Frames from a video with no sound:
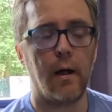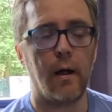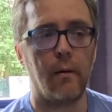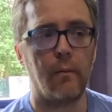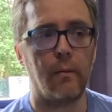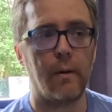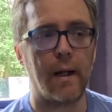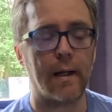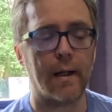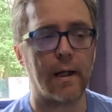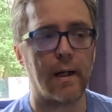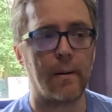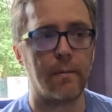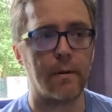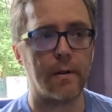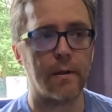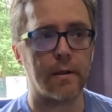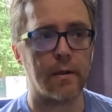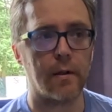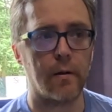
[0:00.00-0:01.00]
We had a couple
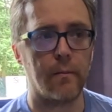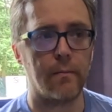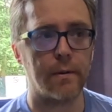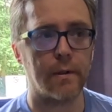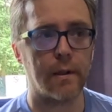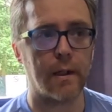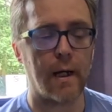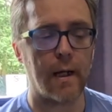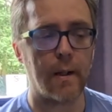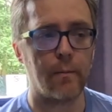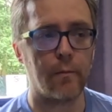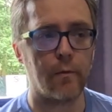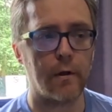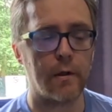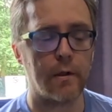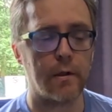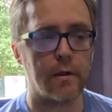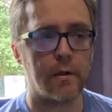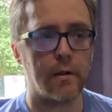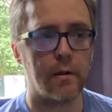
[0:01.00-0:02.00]
of stops,
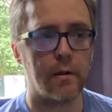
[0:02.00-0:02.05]
Cambridge,